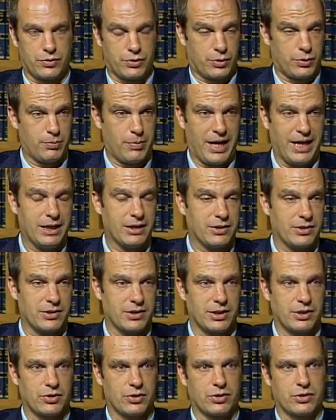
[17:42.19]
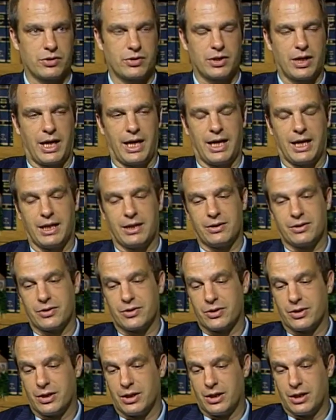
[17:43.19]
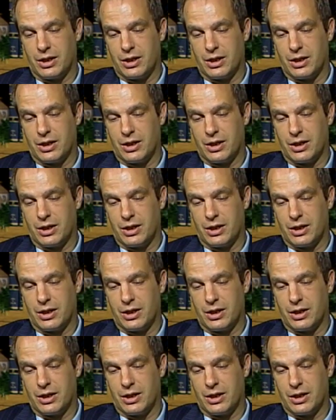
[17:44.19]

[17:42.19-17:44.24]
to make decisions and